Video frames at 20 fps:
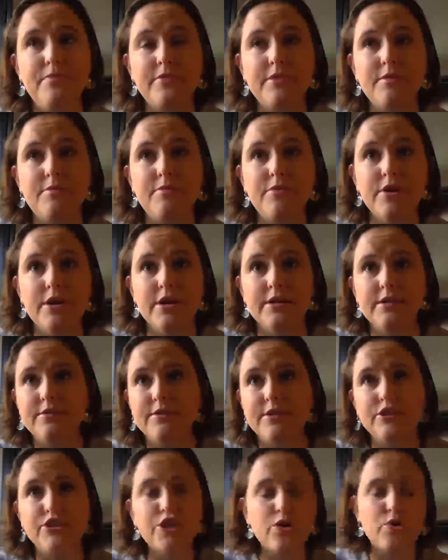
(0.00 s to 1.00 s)

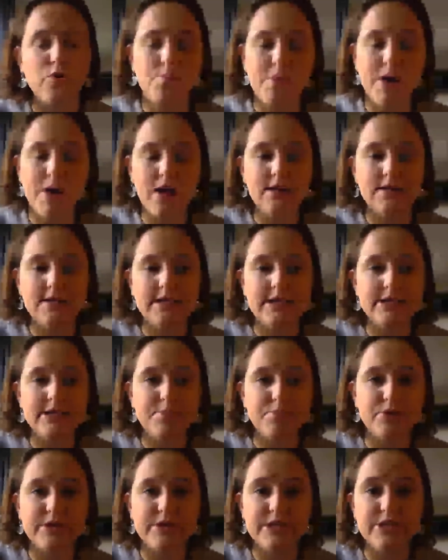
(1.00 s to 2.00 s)
the general policies and
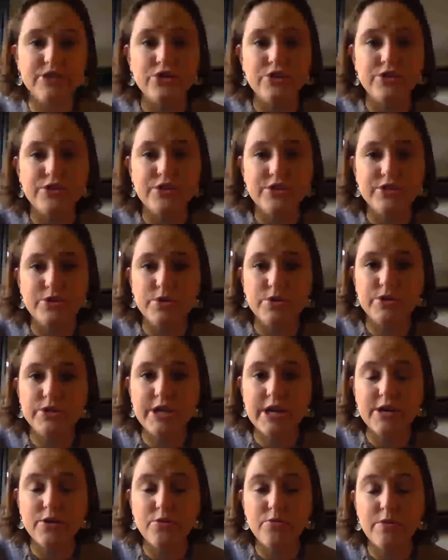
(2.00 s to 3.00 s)
procedures
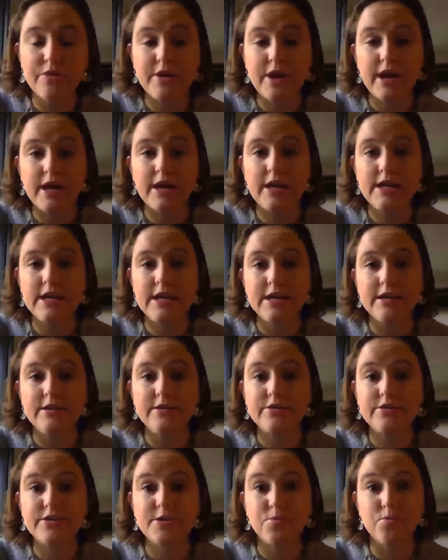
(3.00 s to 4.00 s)
associated with that in
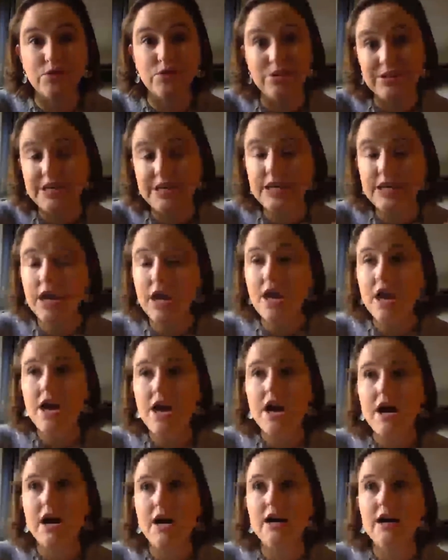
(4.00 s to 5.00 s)
some really
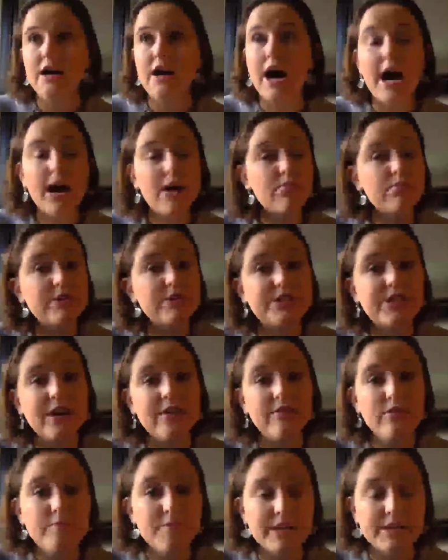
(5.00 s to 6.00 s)
high-risk
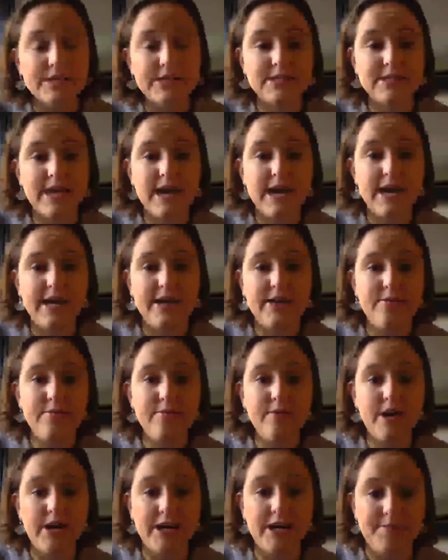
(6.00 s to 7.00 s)
governments that
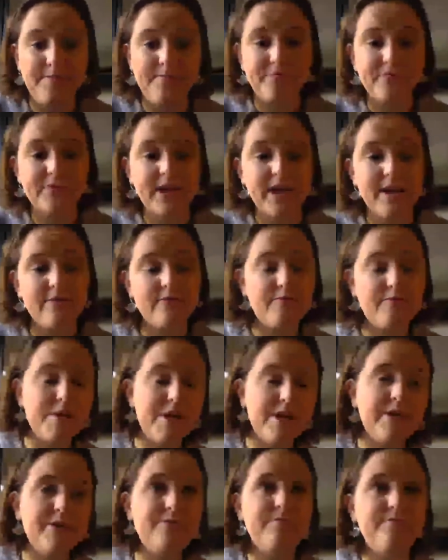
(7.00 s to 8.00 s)
have
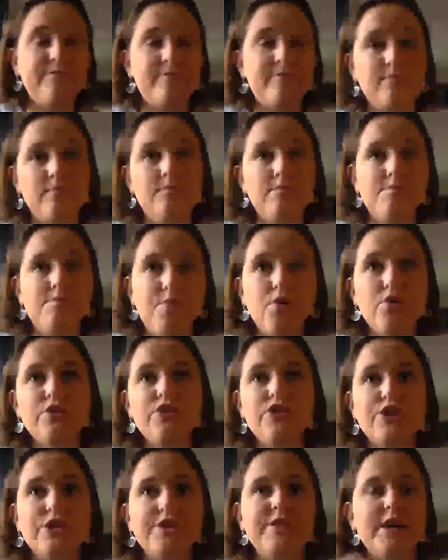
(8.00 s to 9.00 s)
been
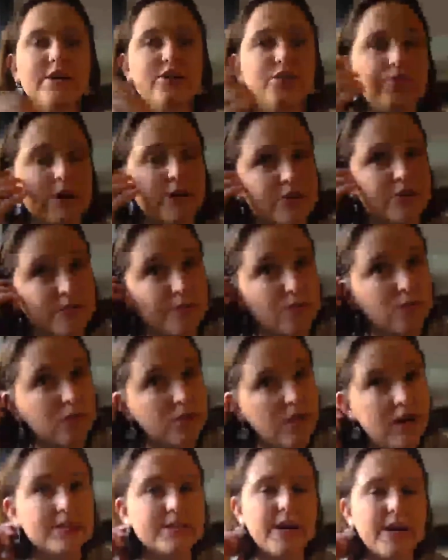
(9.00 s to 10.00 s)
pushed in that direction for a
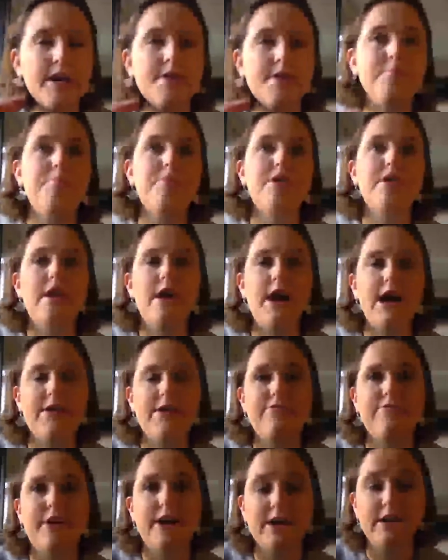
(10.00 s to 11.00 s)
long time, but have
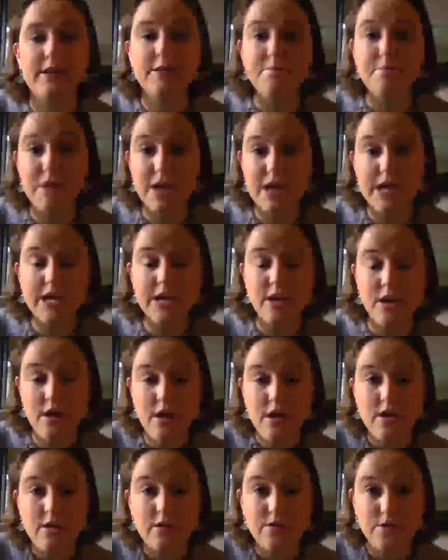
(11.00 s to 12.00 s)
finally made
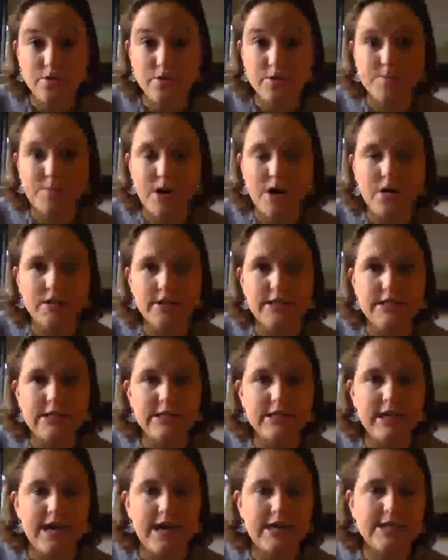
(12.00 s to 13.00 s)
those policies
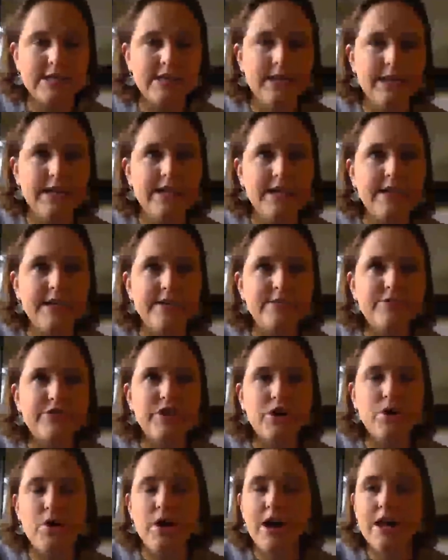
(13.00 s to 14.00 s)
enacted. And
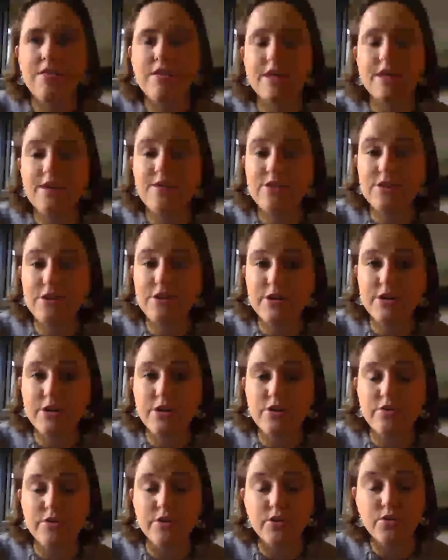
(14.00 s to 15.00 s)
so I think
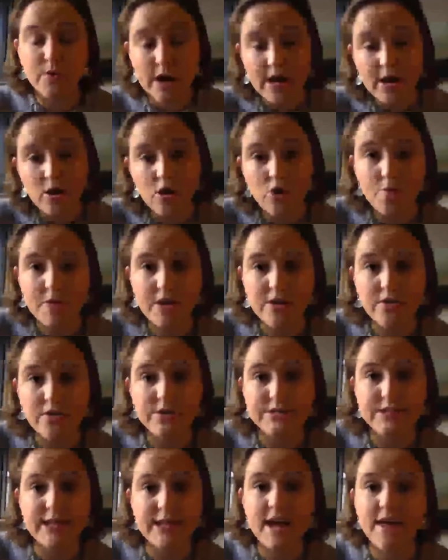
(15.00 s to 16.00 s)
the great hope here
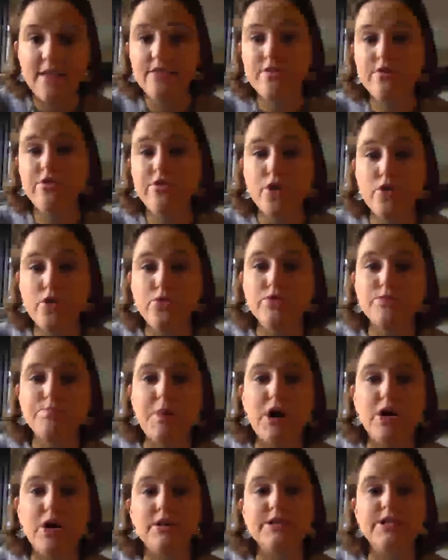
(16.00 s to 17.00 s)
is that those
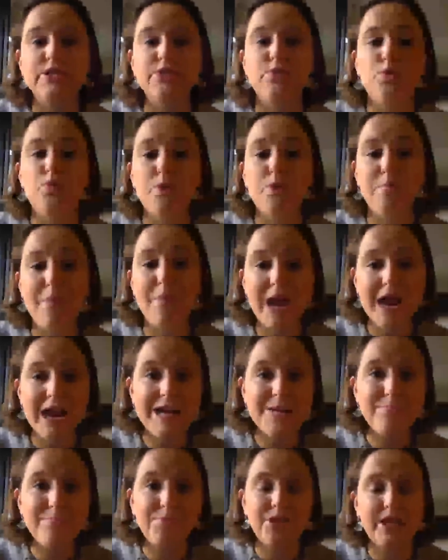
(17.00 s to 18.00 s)
policies will remain
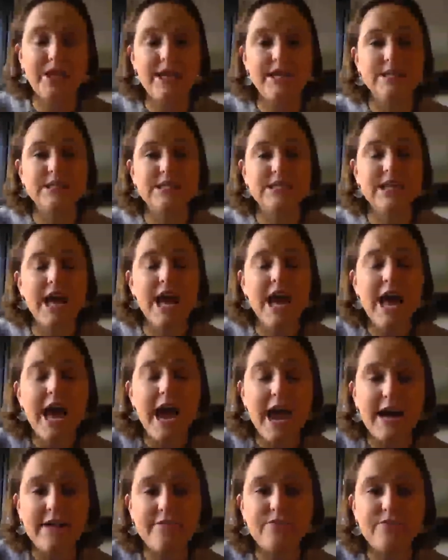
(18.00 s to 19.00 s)
in place
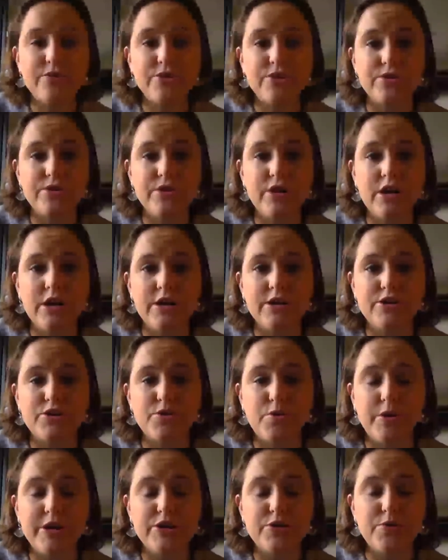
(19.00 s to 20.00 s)
after
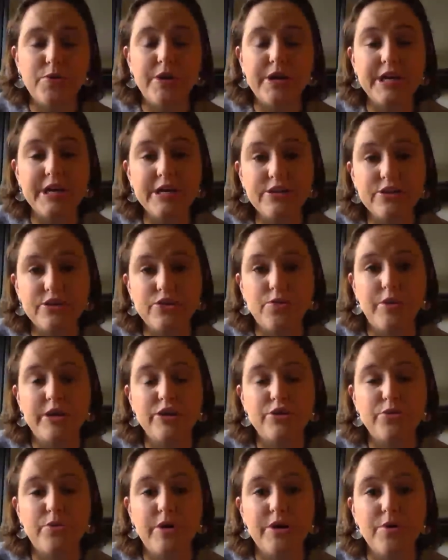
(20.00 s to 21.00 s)
2020 into
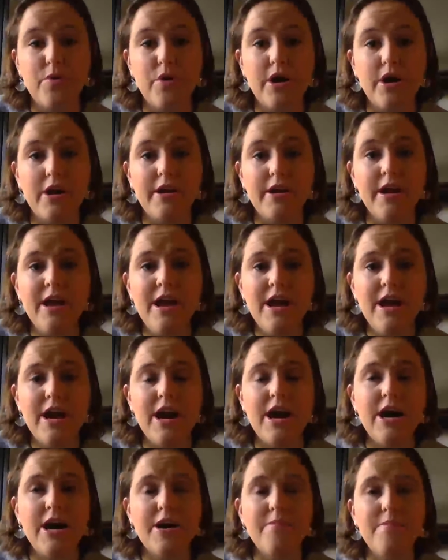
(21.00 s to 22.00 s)
2021.
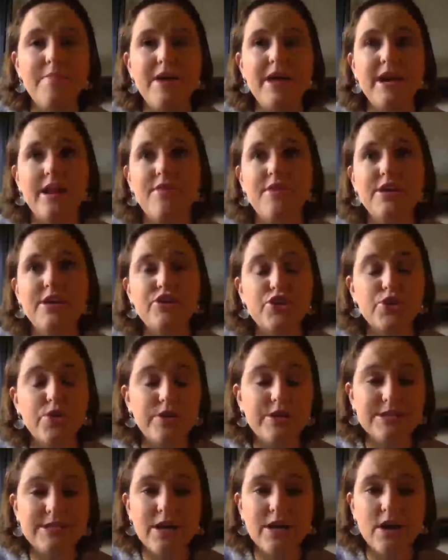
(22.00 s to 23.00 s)
And I think it's shown
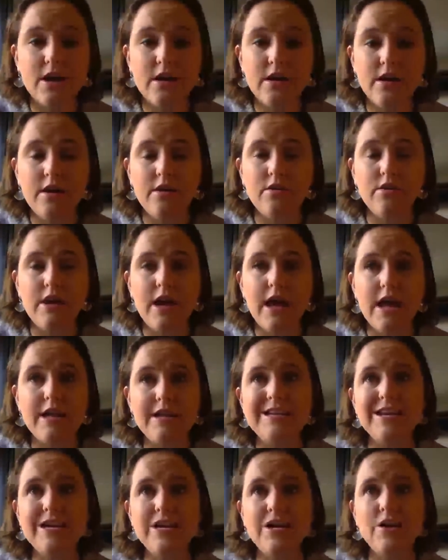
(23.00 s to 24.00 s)
us that
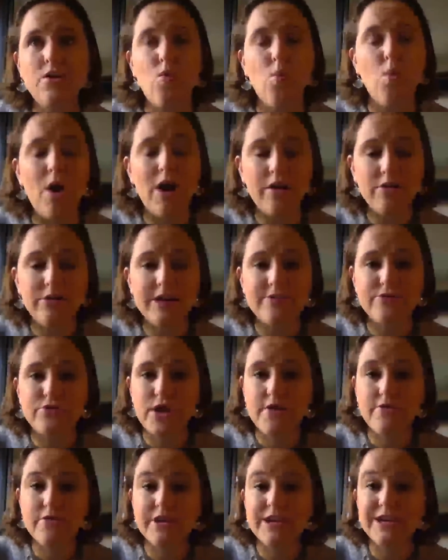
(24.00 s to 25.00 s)
ending wildlife
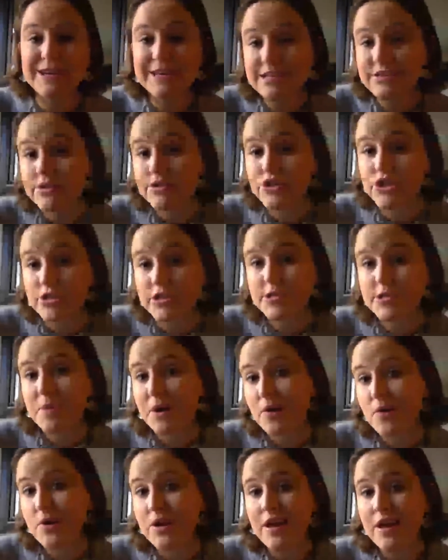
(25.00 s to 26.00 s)
trafficking isn't just about